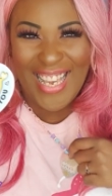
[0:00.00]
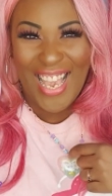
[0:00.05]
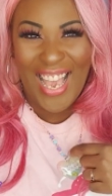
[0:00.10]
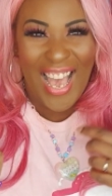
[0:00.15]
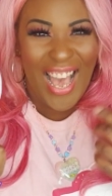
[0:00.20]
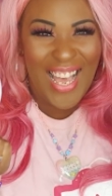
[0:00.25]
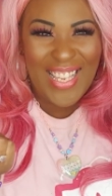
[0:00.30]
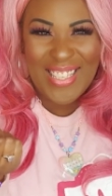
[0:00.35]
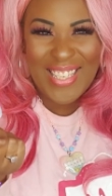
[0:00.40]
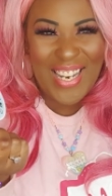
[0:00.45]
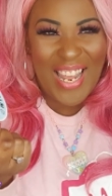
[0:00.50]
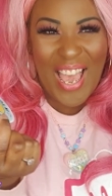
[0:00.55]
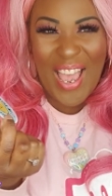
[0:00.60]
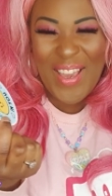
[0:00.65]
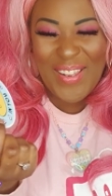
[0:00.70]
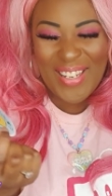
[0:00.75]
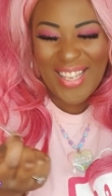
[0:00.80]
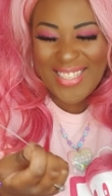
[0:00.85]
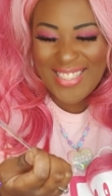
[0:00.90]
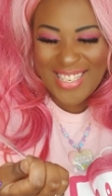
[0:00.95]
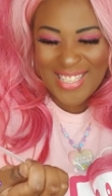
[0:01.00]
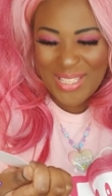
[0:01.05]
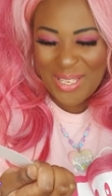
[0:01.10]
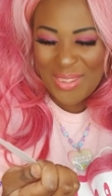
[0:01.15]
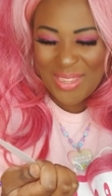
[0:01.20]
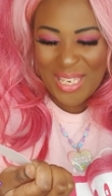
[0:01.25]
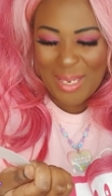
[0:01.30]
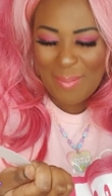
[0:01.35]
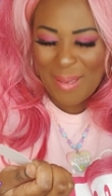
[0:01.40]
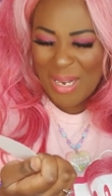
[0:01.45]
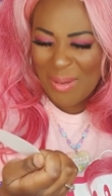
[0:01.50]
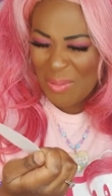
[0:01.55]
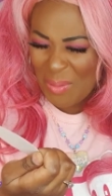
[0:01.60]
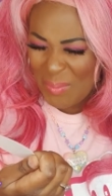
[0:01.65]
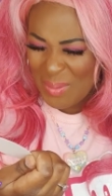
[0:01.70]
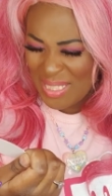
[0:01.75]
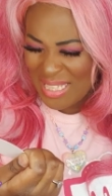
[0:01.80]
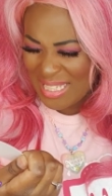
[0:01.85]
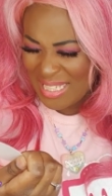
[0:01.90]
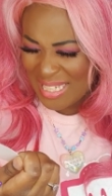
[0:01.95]
don't know, there's just something about it.
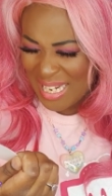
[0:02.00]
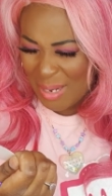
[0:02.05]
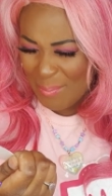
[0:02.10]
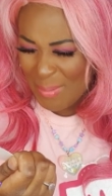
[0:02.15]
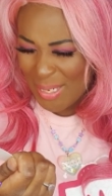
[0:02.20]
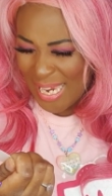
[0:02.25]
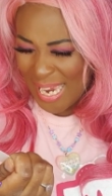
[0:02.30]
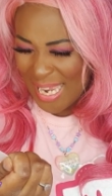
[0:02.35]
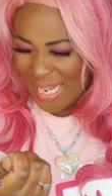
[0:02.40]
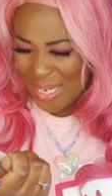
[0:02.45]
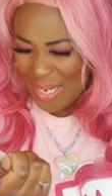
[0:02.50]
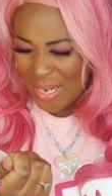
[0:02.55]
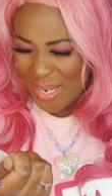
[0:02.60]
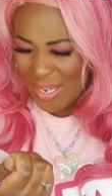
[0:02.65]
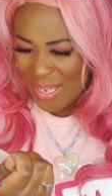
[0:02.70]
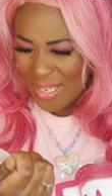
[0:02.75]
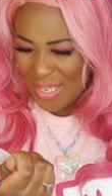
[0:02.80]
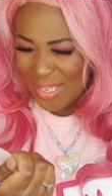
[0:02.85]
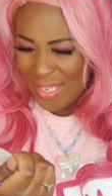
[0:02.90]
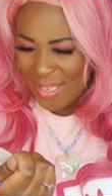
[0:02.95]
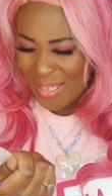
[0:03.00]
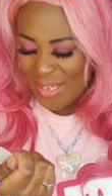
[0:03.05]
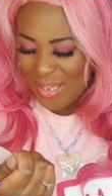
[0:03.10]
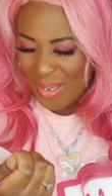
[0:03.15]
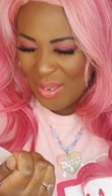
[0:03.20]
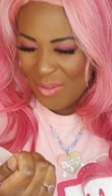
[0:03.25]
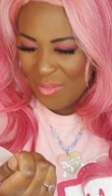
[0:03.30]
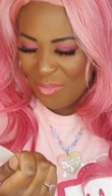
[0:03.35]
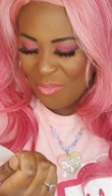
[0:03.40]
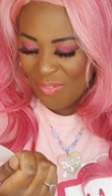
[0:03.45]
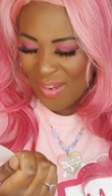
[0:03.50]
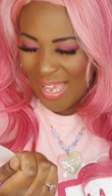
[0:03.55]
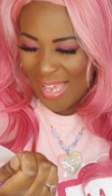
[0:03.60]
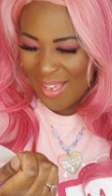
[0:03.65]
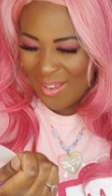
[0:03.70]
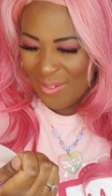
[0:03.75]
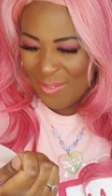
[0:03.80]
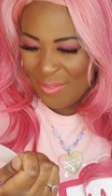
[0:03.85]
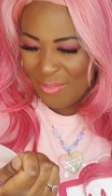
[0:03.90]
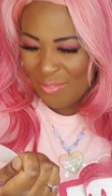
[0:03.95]
What was his name again?
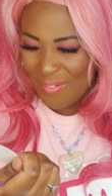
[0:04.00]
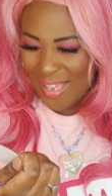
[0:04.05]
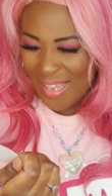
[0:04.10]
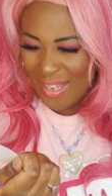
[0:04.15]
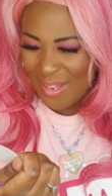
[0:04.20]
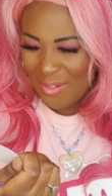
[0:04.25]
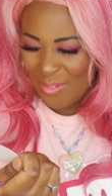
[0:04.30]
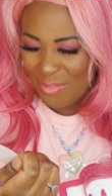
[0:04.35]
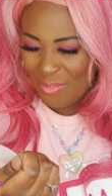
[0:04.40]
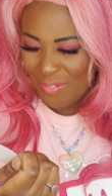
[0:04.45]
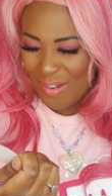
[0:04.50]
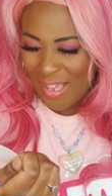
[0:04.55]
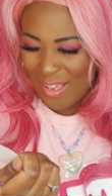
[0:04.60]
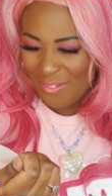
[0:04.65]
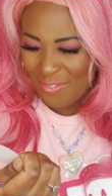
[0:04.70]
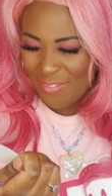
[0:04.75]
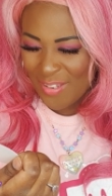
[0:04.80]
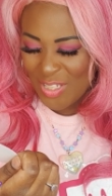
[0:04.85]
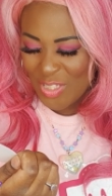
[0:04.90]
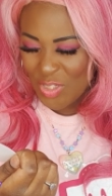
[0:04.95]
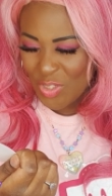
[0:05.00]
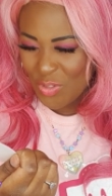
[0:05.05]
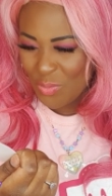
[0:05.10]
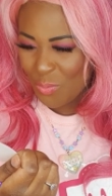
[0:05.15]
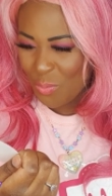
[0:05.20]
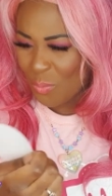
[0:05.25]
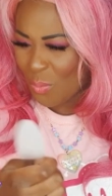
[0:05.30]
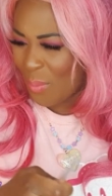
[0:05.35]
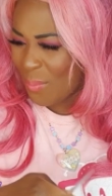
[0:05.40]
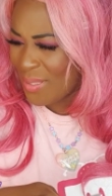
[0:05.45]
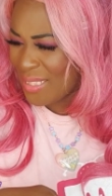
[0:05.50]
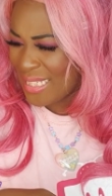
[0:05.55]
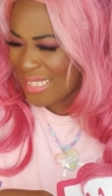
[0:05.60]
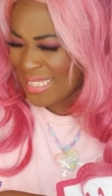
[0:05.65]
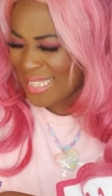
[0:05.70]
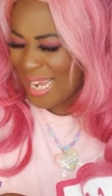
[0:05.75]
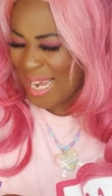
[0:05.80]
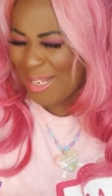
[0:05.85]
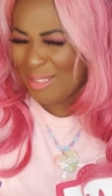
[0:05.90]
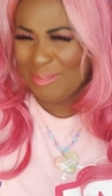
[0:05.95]
Flatfish, what was
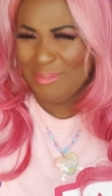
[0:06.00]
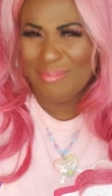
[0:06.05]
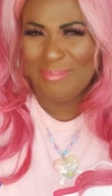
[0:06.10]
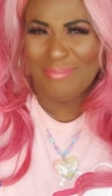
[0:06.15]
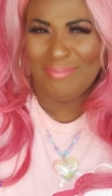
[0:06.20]
his name?